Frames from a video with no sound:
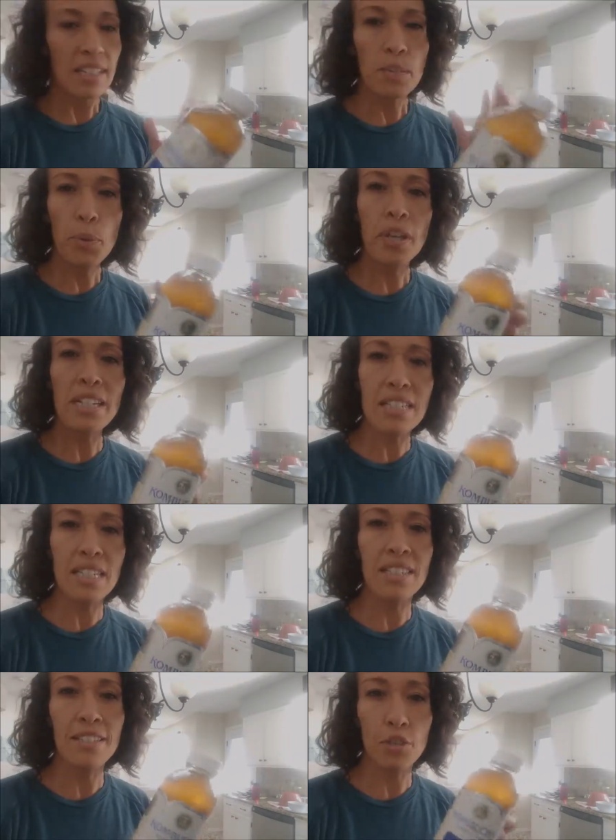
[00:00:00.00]
it's a pretty
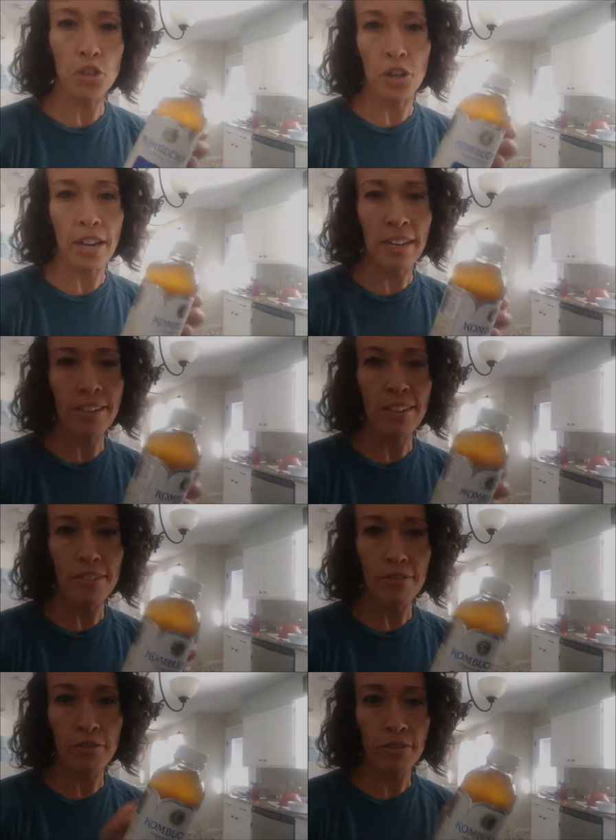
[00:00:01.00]
decent strain
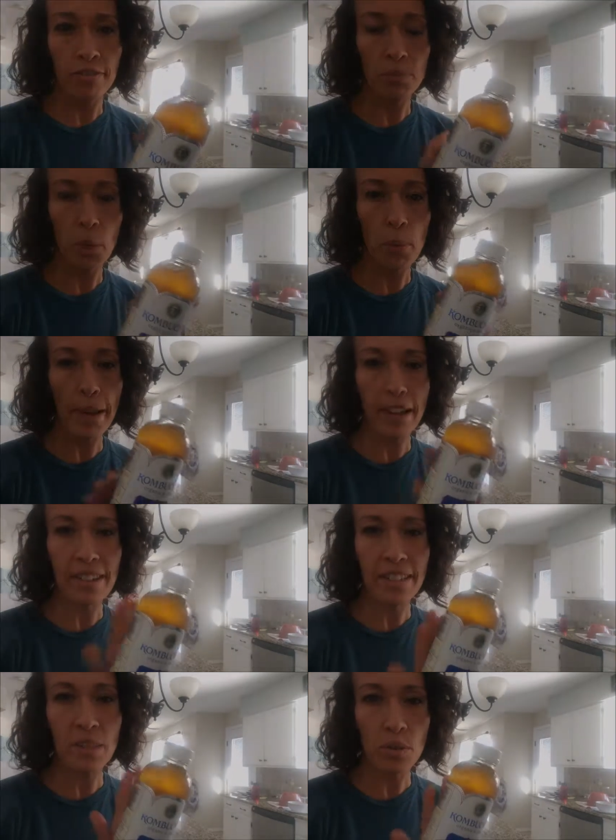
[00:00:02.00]
of
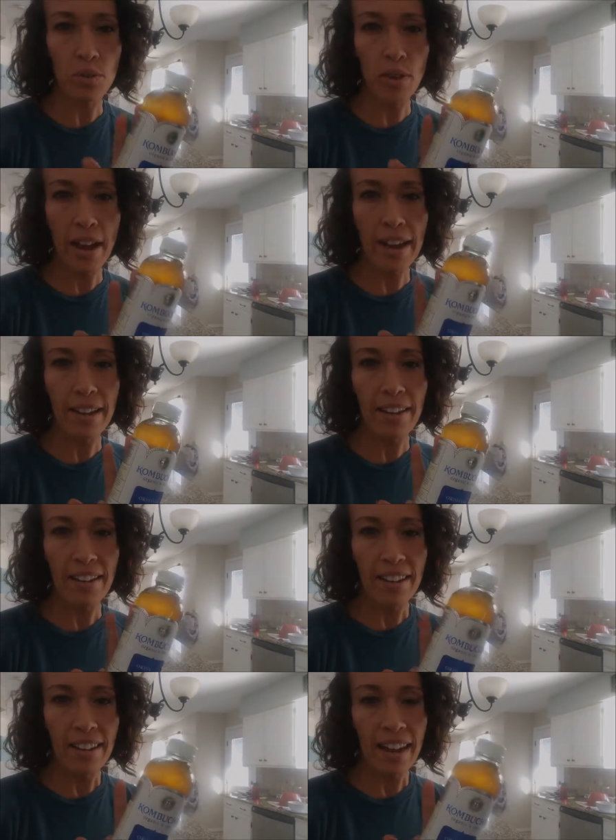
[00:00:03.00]
probiotics. So I,
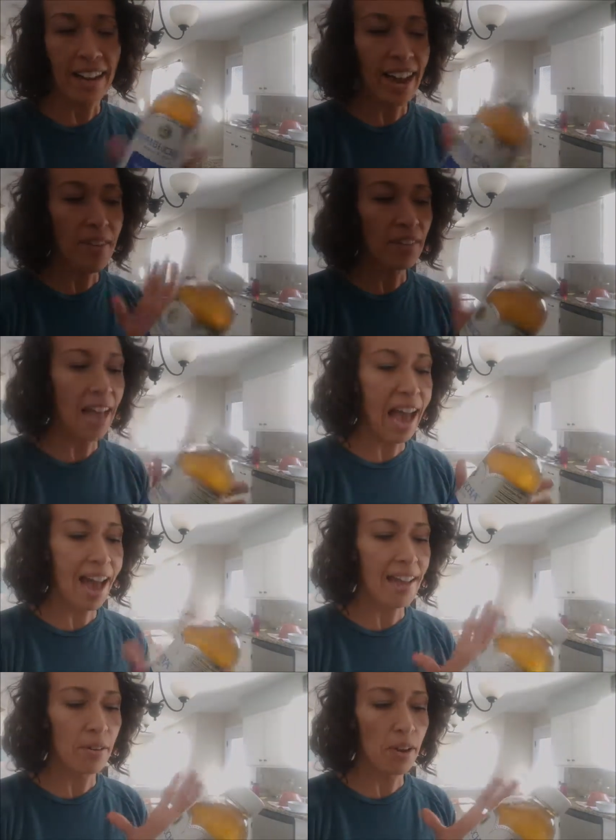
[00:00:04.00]
I haven't
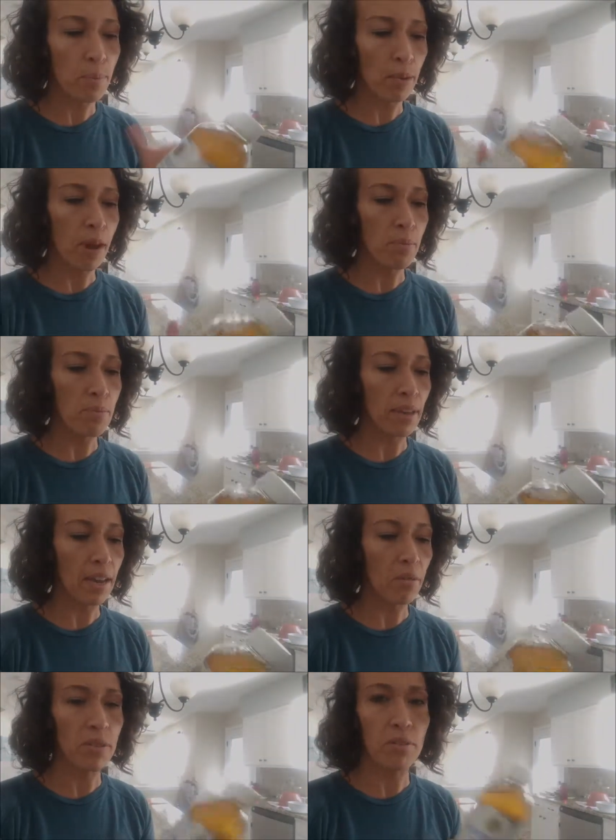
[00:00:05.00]
had a problem
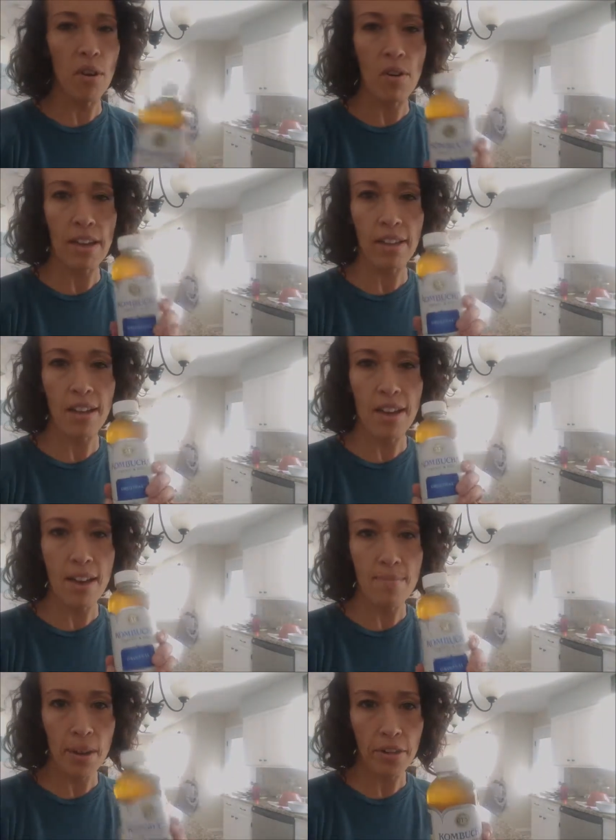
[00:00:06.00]
yet with growing
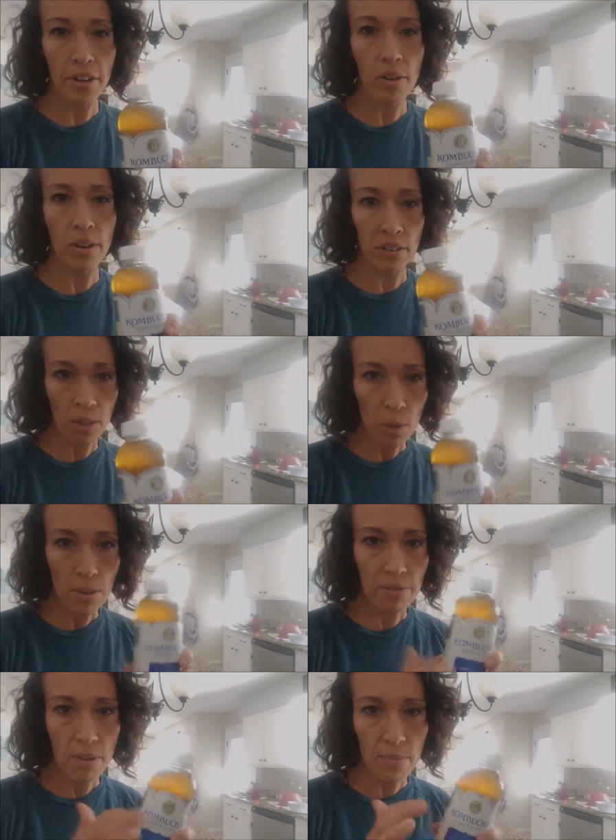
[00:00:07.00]
a mother or a
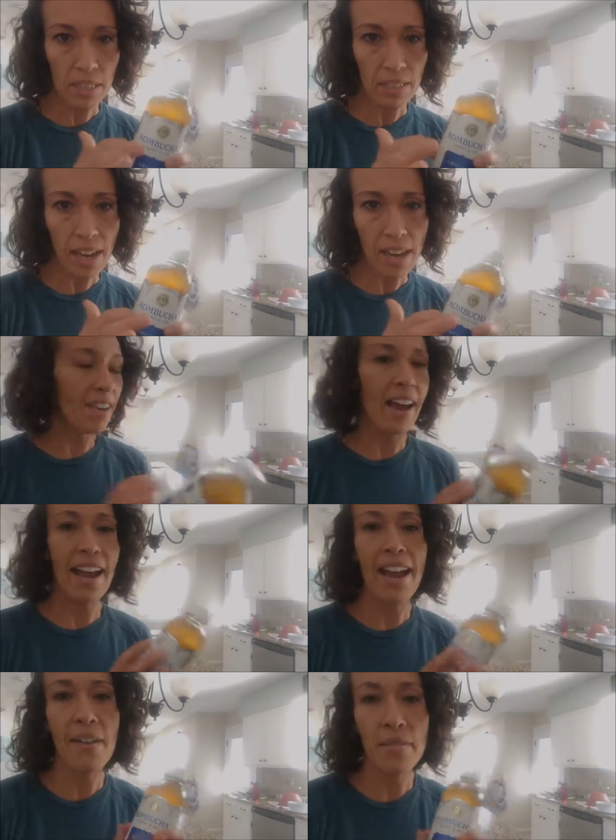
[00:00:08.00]
SCOBY from this guy.
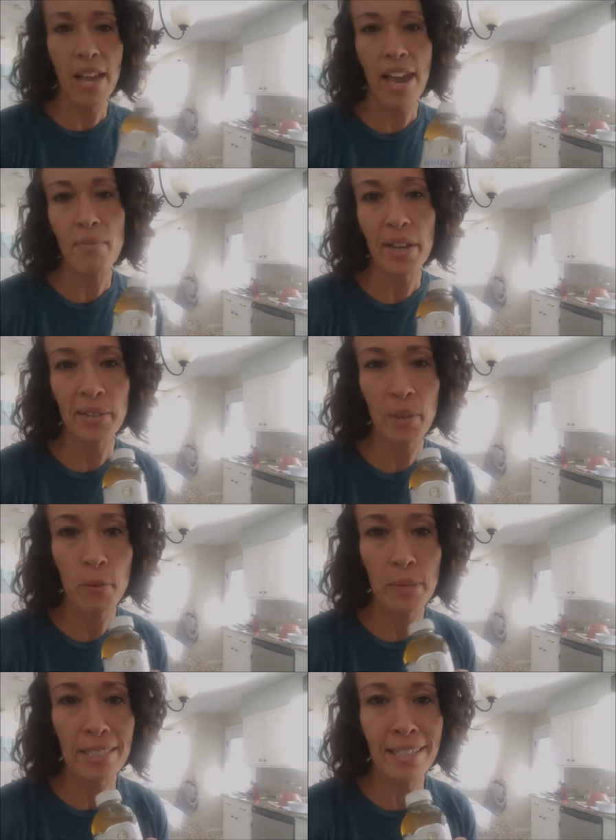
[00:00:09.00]
I have had my
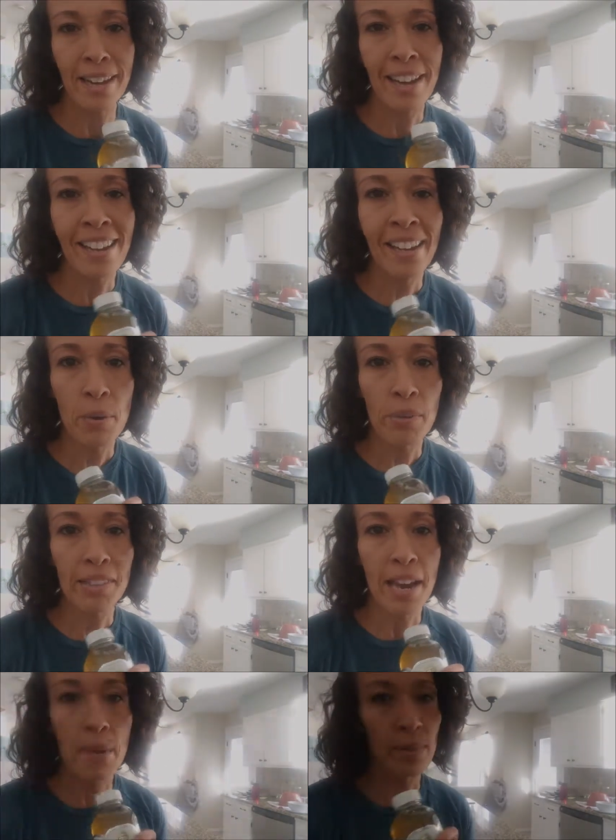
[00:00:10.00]
SCOBYs die a couple of
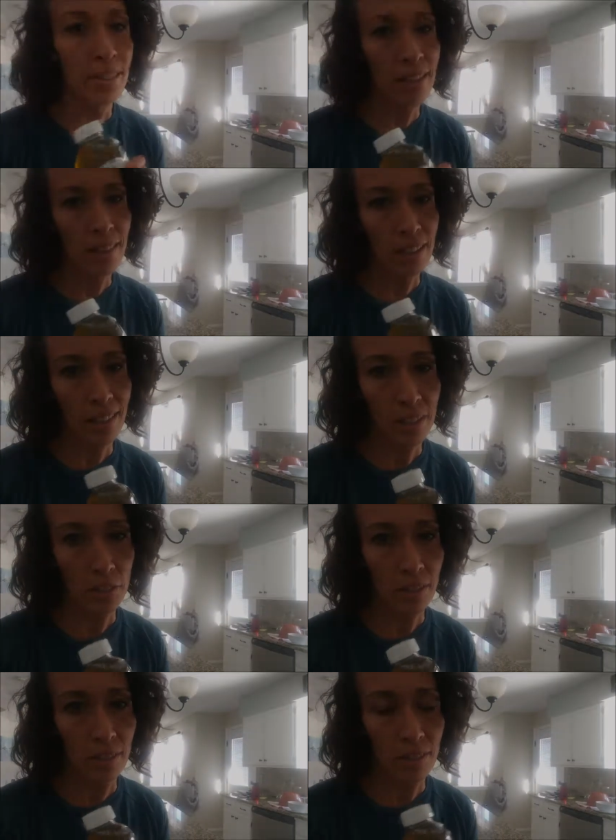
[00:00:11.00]
times and I think that's
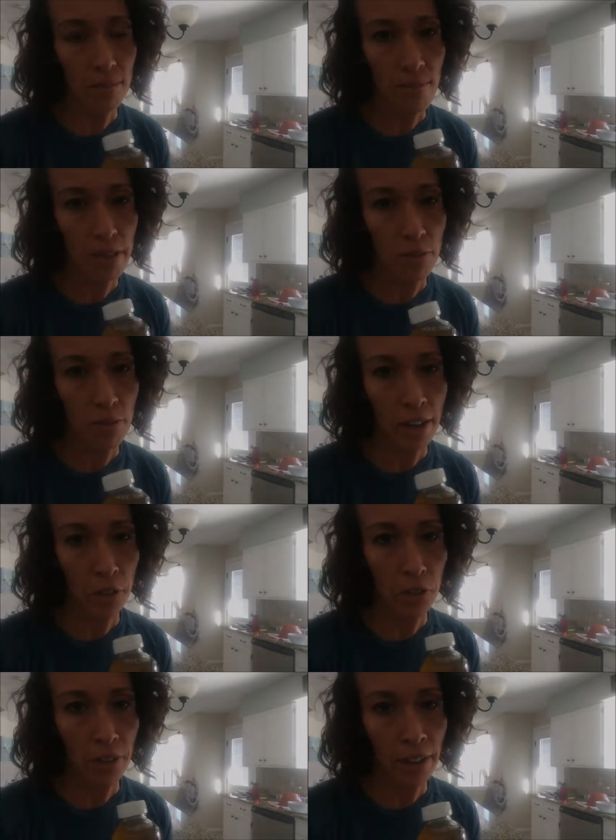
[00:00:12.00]
just
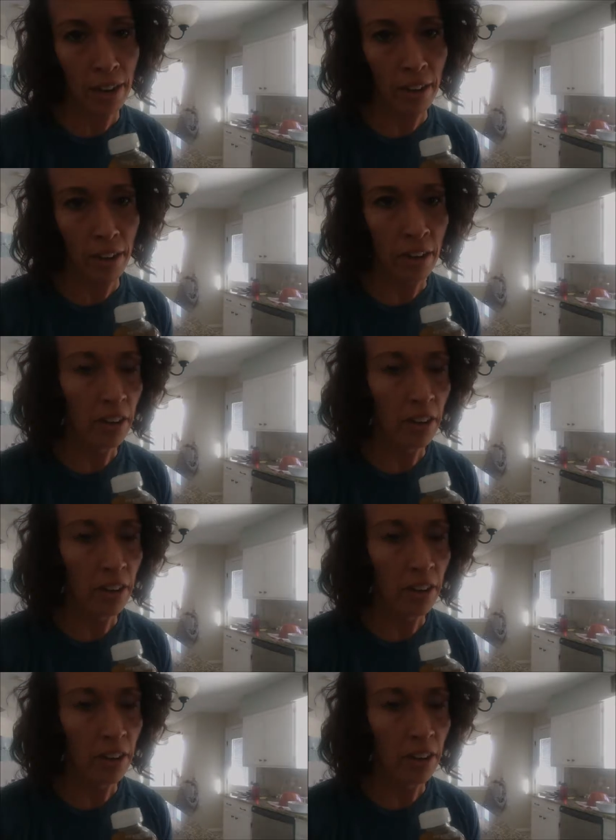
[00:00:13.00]
manufacturer error.